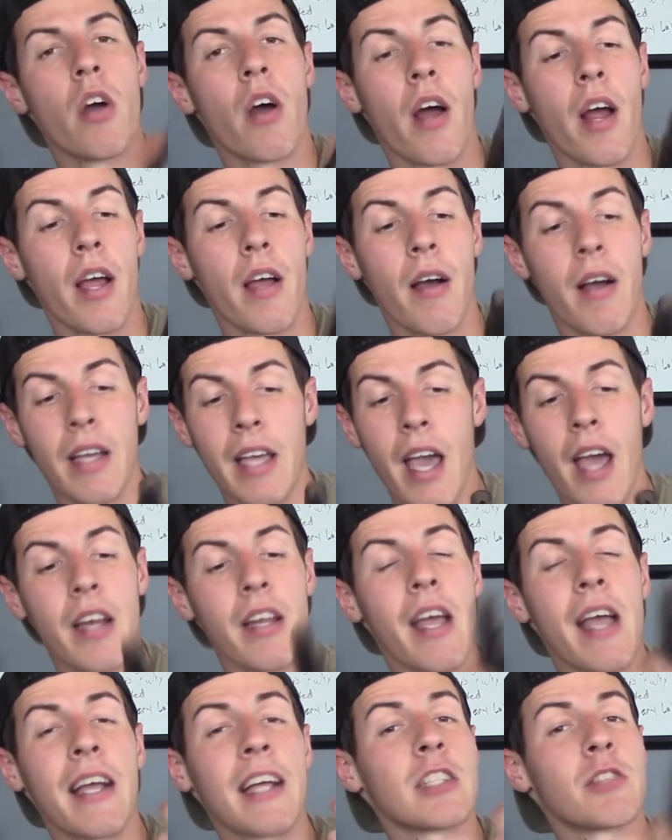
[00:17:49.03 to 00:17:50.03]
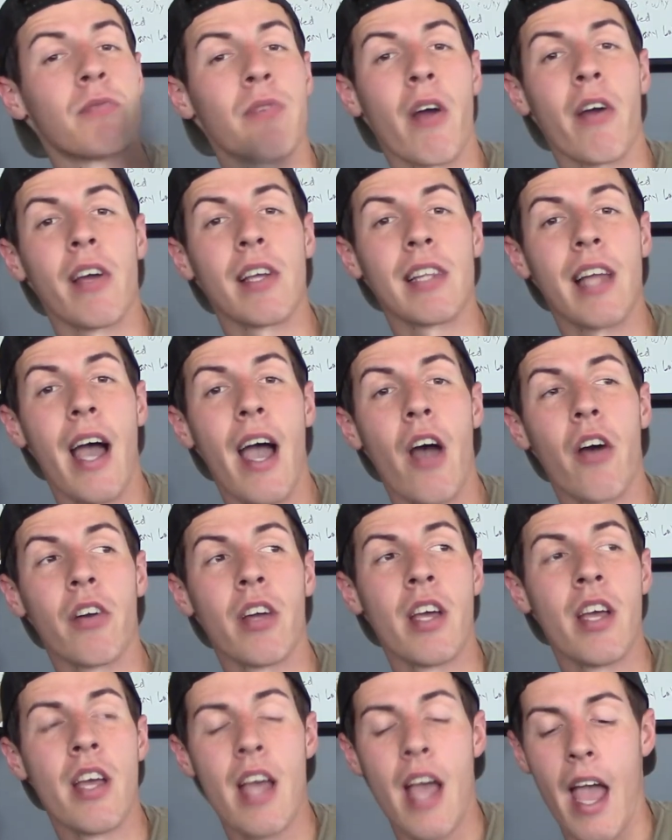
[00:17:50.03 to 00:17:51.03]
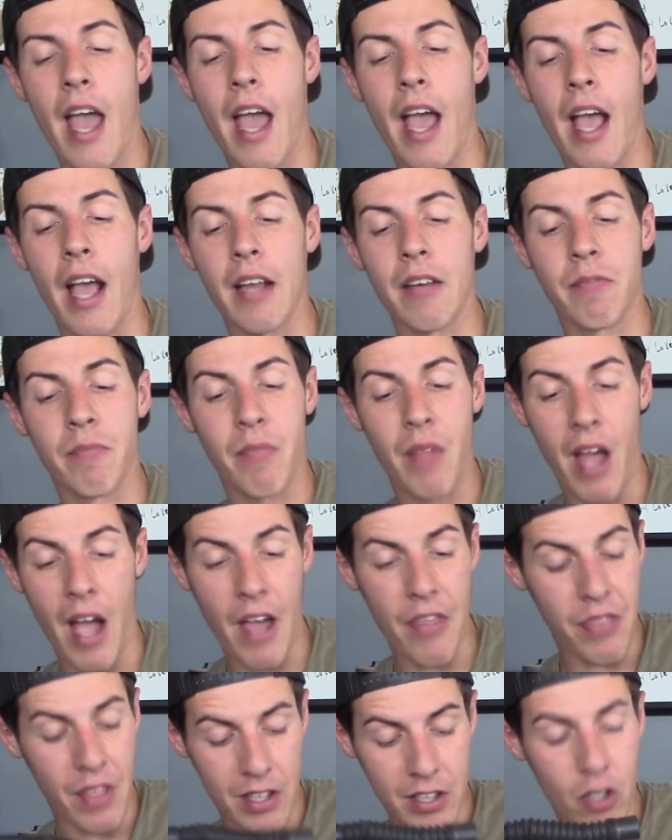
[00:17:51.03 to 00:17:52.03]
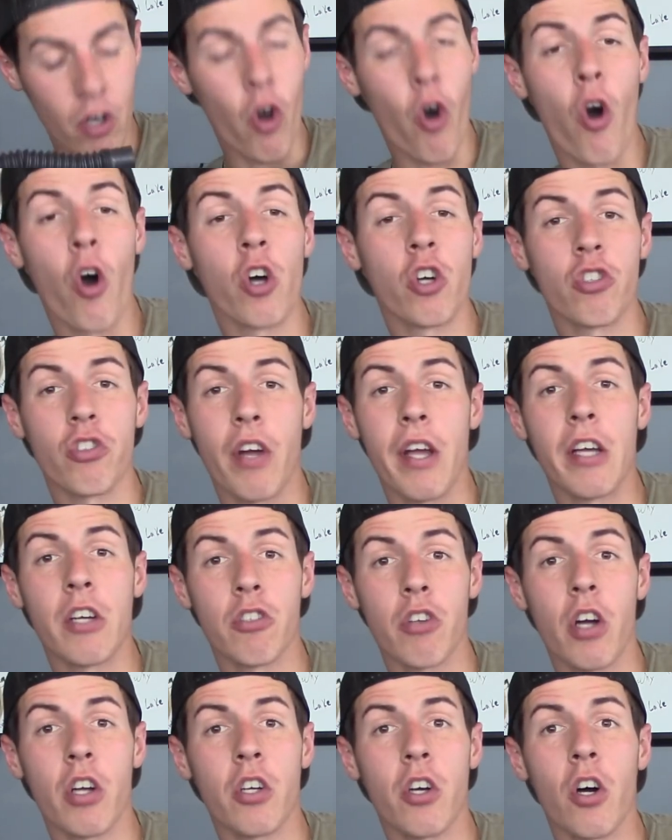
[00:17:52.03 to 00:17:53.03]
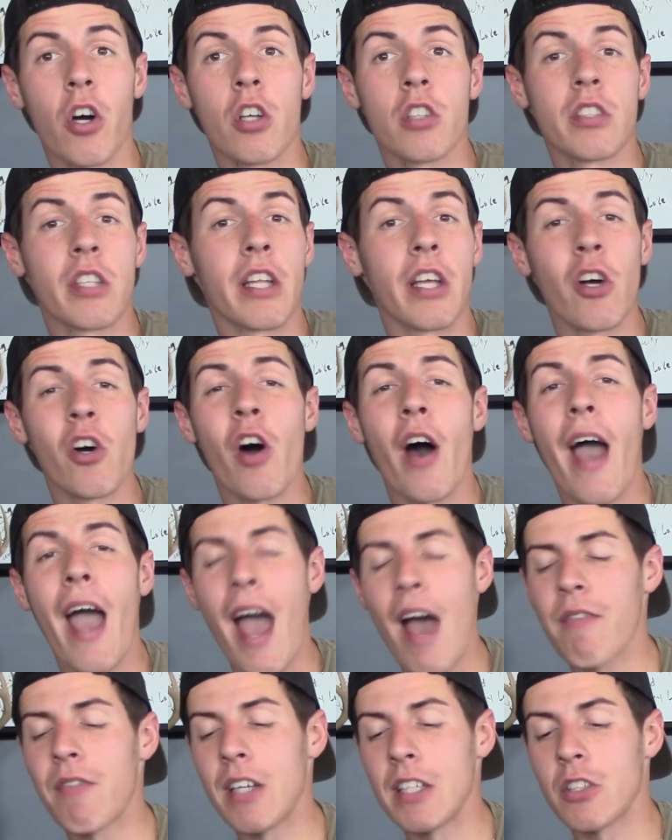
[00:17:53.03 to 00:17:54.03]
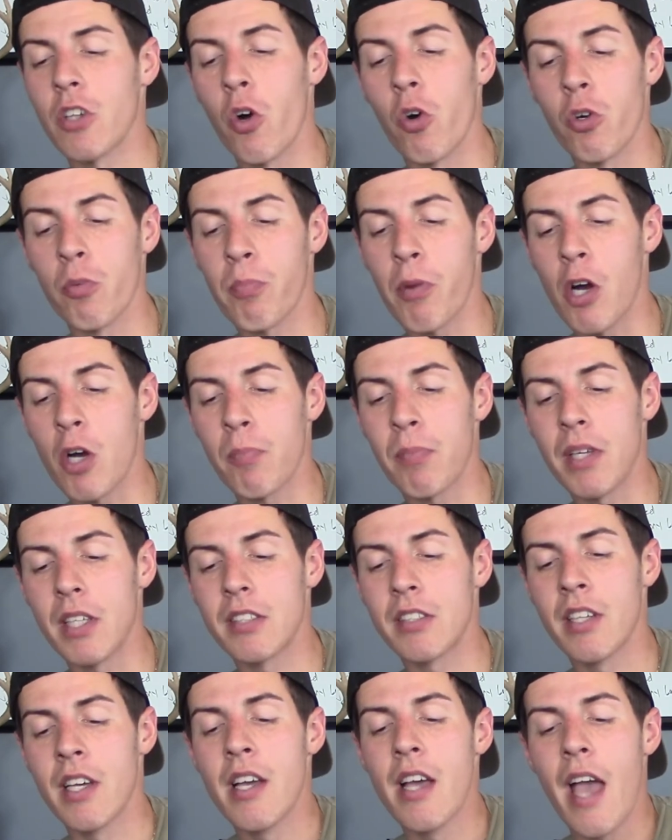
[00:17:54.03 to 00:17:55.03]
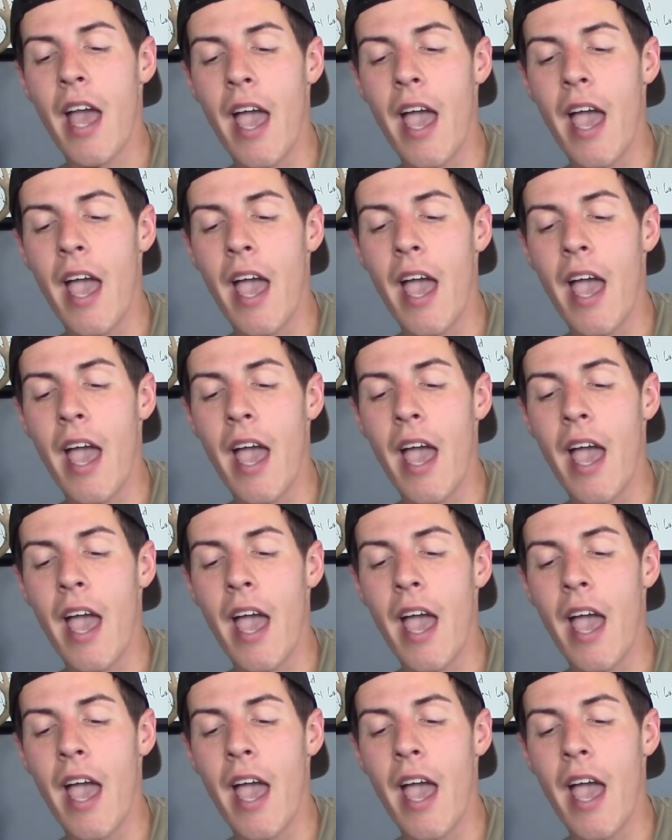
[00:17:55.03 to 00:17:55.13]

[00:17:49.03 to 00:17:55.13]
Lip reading: All right, again, it gets very loud, and I think they're all great grunt calls, and they all have its own purpose.